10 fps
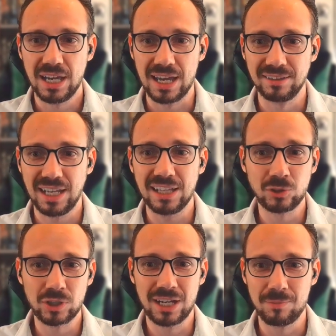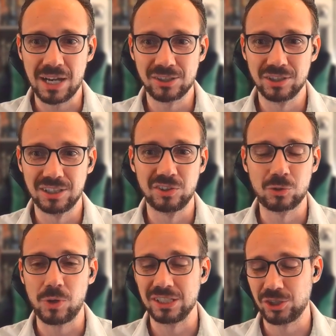And as you can imagine, this is
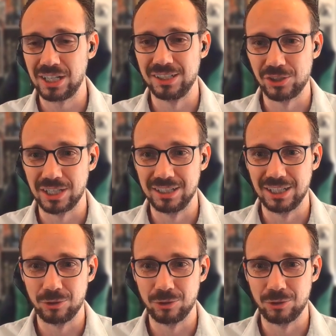quite challenging in the